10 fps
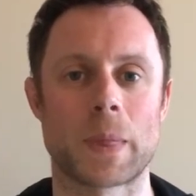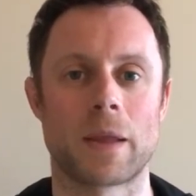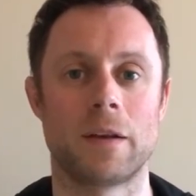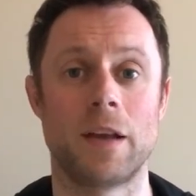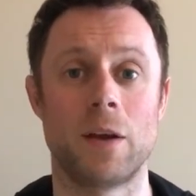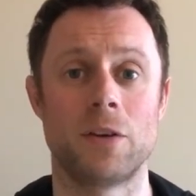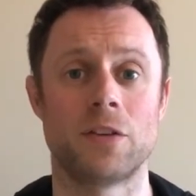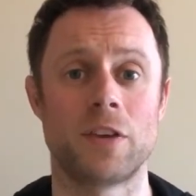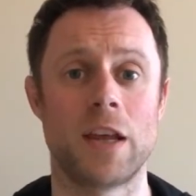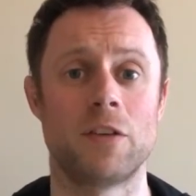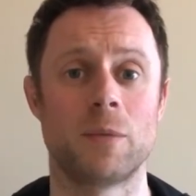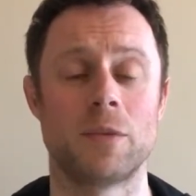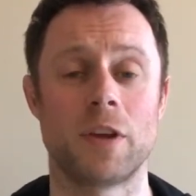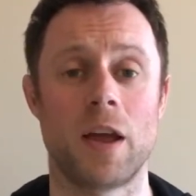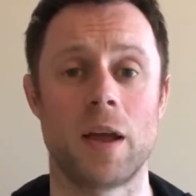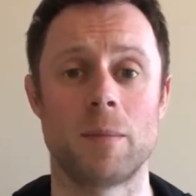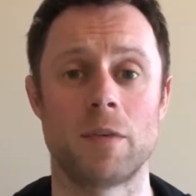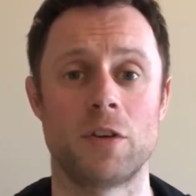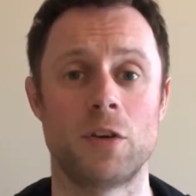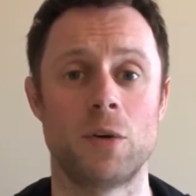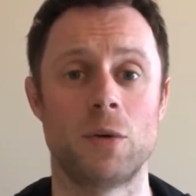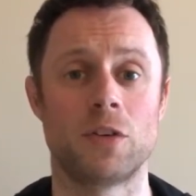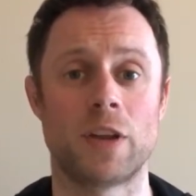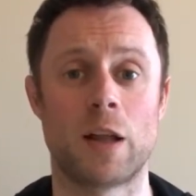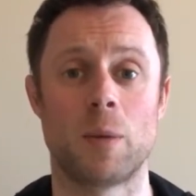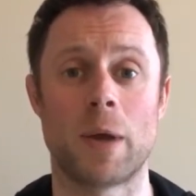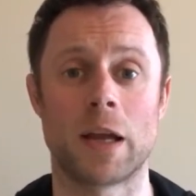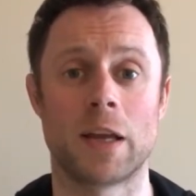Now just take some time to settle back